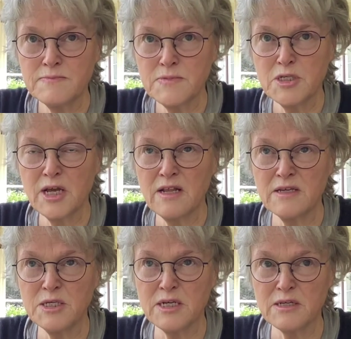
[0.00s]

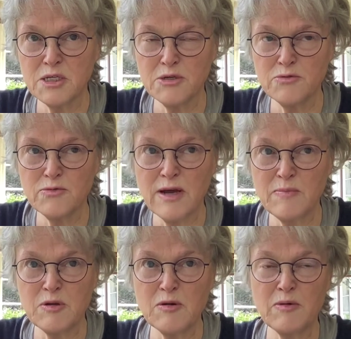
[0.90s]
challenging to
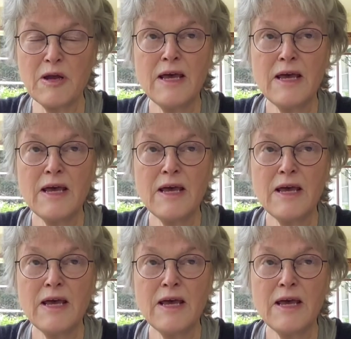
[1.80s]
wrap your